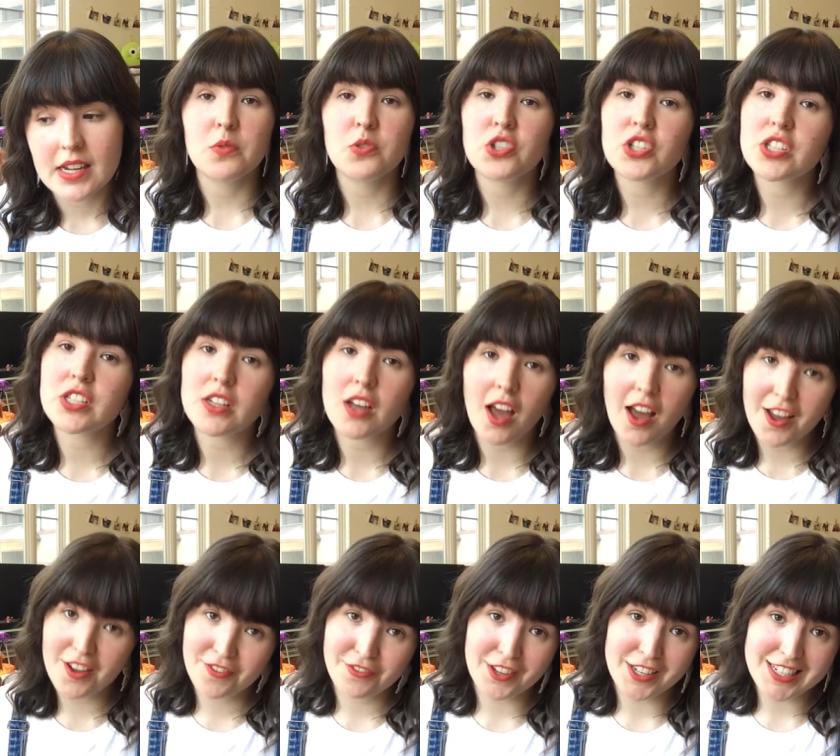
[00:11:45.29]
it was just
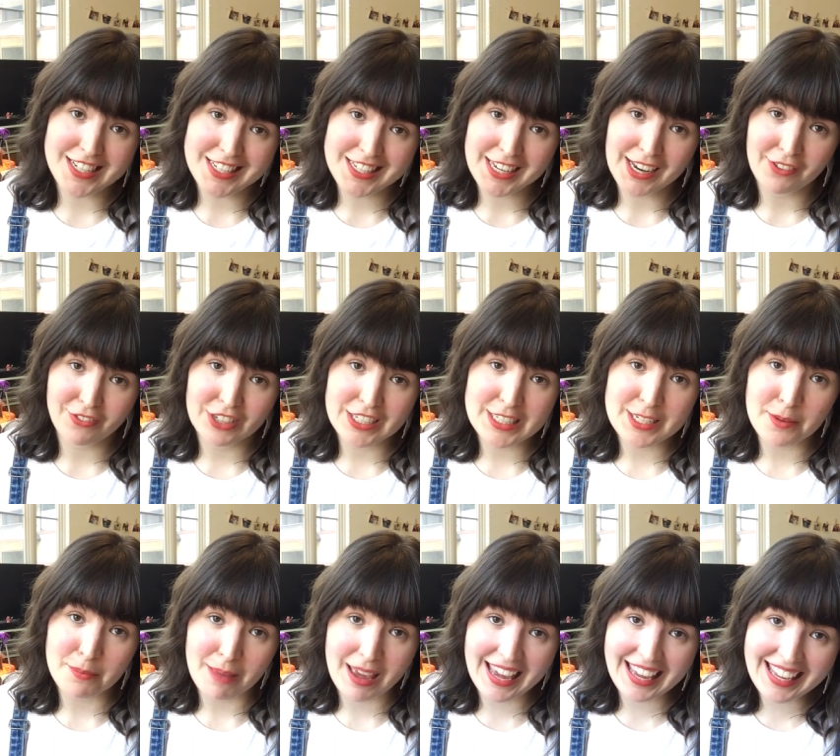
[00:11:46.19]
not a fun discovery
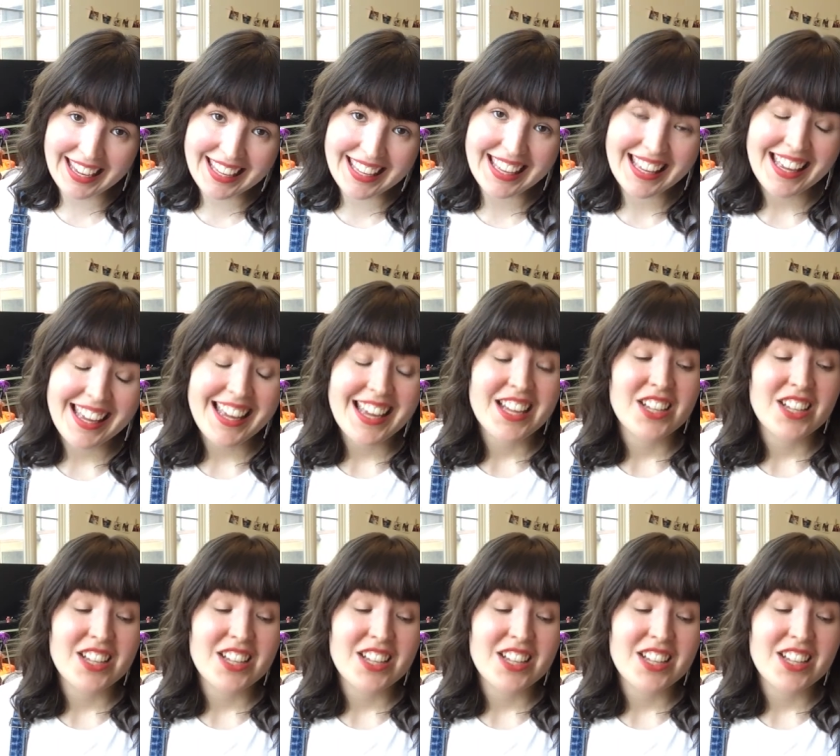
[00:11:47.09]
to make.